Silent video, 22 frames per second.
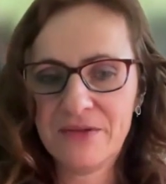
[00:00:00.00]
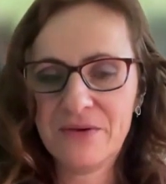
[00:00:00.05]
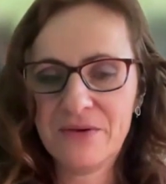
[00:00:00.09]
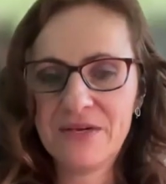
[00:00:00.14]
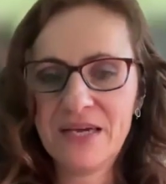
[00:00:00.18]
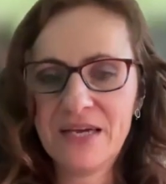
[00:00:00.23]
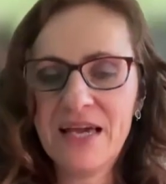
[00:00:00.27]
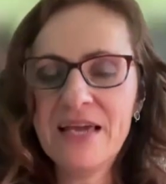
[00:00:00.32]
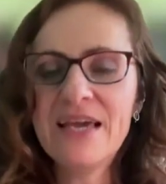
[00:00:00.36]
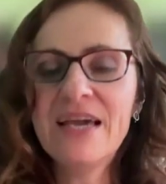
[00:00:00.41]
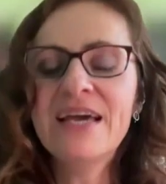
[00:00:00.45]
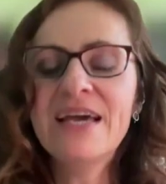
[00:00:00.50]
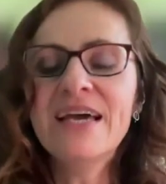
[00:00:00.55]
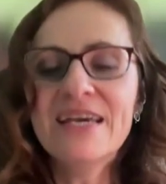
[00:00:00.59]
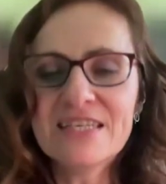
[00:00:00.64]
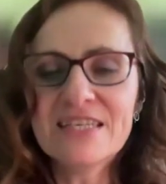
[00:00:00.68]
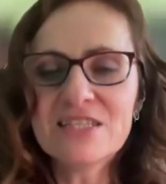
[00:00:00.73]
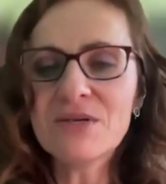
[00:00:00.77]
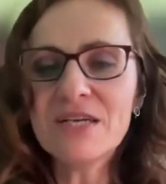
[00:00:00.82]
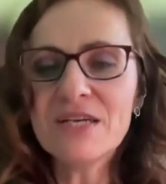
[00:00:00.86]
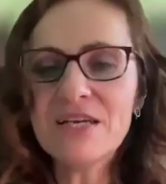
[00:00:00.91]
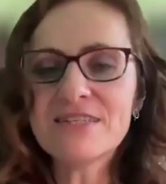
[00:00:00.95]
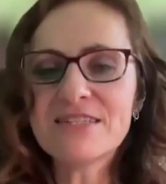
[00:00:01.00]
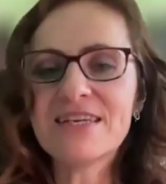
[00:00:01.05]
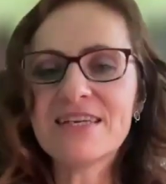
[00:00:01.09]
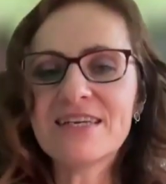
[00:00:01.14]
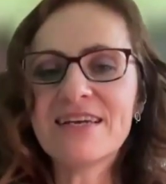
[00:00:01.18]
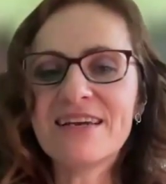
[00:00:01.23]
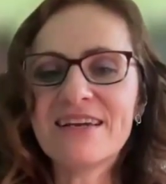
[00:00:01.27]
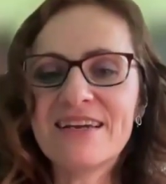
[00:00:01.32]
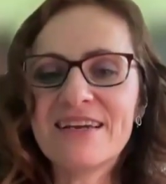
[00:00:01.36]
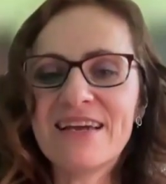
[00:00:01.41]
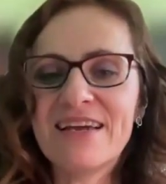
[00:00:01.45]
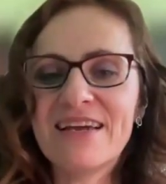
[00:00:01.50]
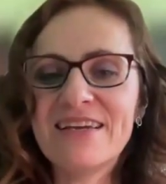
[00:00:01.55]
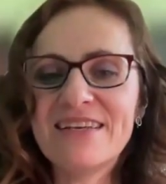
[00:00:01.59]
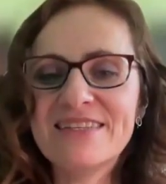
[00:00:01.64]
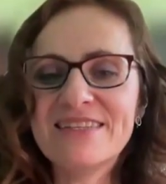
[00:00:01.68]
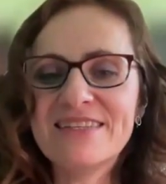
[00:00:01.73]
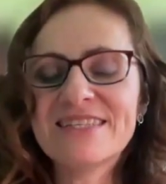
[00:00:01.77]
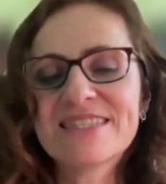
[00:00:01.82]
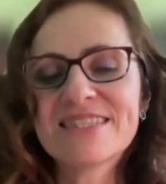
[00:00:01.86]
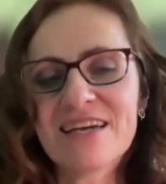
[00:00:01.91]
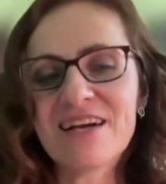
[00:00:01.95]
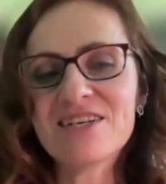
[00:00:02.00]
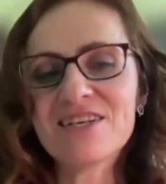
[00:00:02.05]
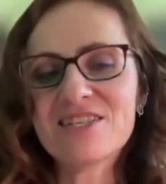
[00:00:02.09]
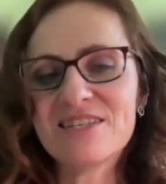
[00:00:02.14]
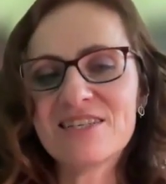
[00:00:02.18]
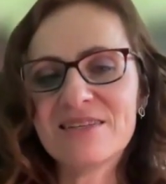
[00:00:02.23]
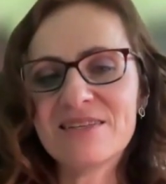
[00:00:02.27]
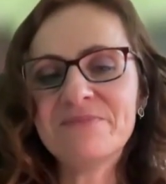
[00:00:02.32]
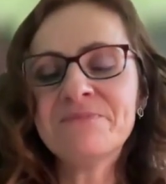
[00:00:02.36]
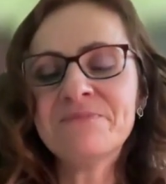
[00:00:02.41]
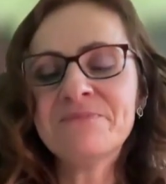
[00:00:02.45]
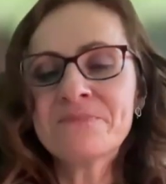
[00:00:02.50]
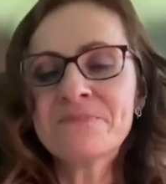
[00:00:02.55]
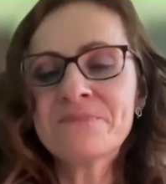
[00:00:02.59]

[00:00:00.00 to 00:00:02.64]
Okay, so here's a discussion